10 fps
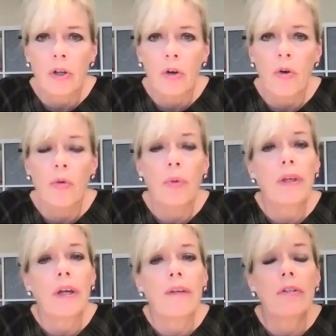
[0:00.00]
goal with
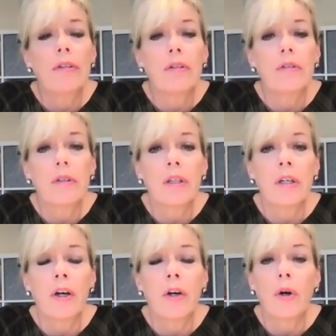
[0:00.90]
ABC to
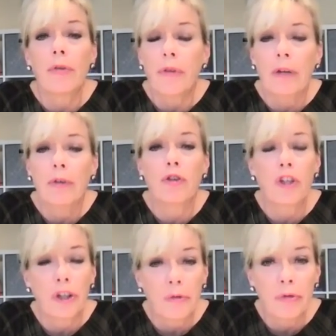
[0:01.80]
CEO, our founder,
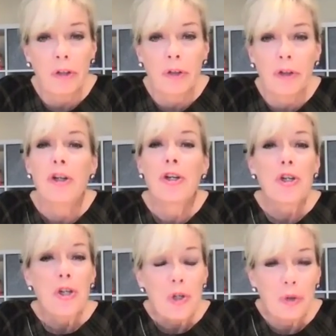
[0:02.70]
Sharon Feeler,
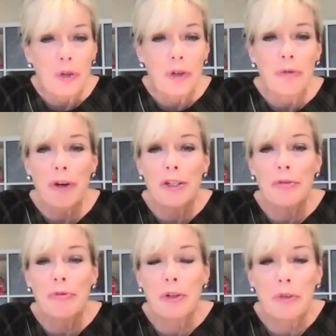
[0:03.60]
who's a good friend
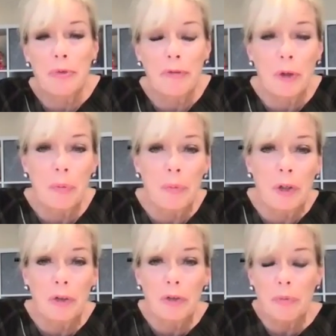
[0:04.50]
of yours from your
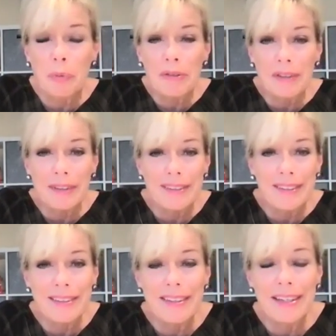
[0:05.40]
years of business
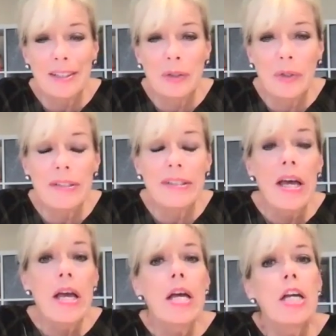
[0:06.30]
in St. Louis,
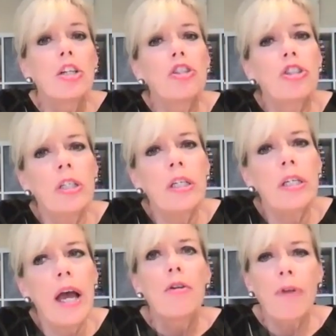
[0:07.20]

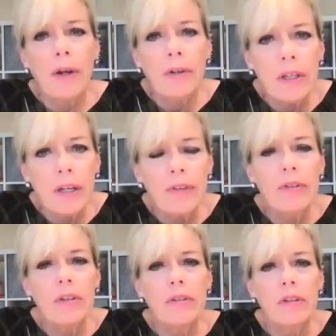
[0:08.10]
she founded
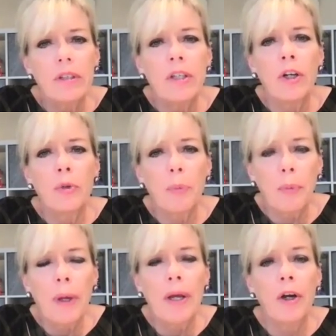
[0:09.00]
ABC to CEO to
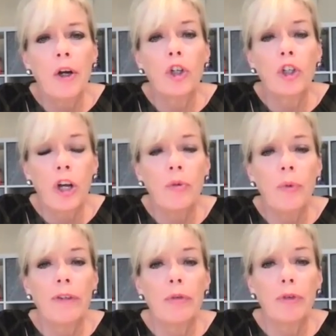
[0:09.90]
prepare young
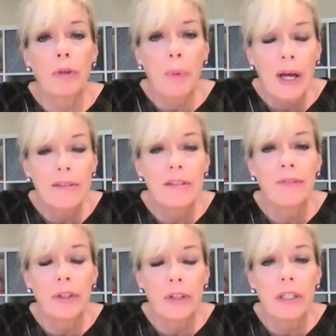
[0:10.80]
women for the
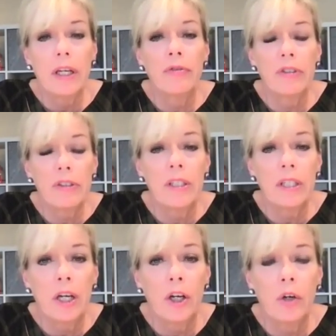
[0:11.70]
possibility of
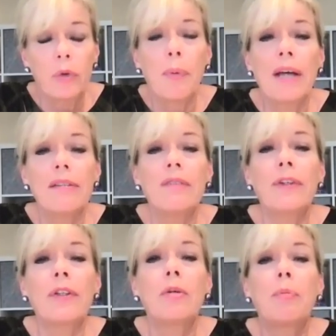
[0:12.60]
CEO, the
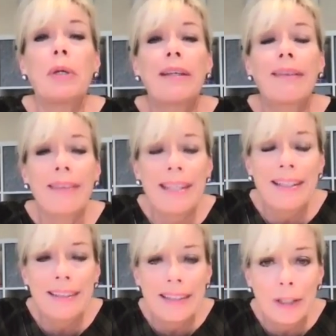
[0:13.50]
possibility of being
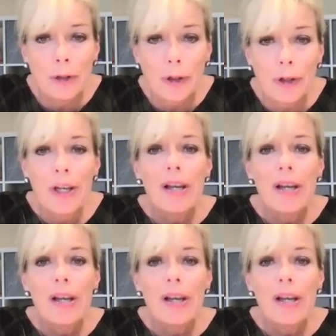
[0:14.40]
the leader.